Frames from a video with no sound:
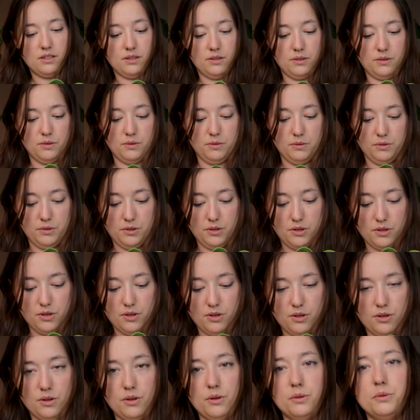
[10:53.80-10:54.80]
Oh
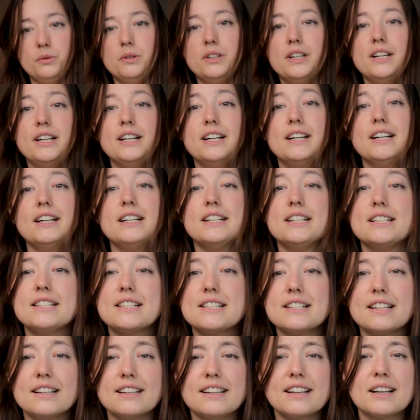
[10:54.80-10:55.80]
no,
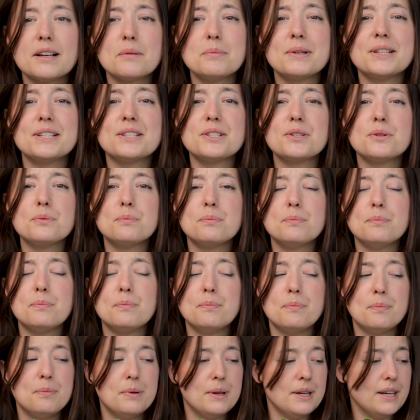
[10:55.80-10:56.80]
it's a little bit too
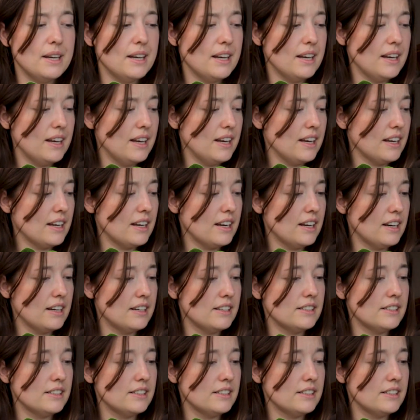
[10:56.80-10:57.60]
big.